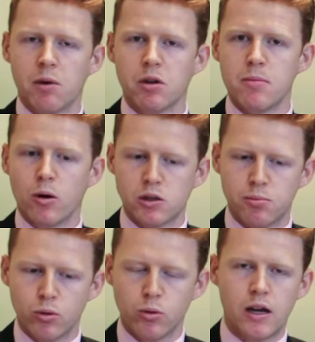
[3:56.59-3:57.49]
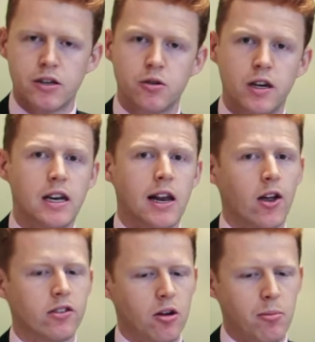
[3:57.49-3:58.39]
with multiple and unique
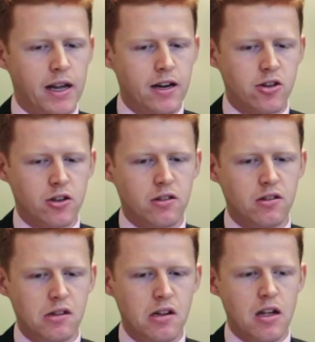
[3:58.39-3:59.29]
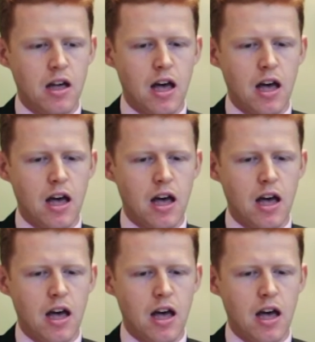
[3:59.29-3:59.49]
class combinations,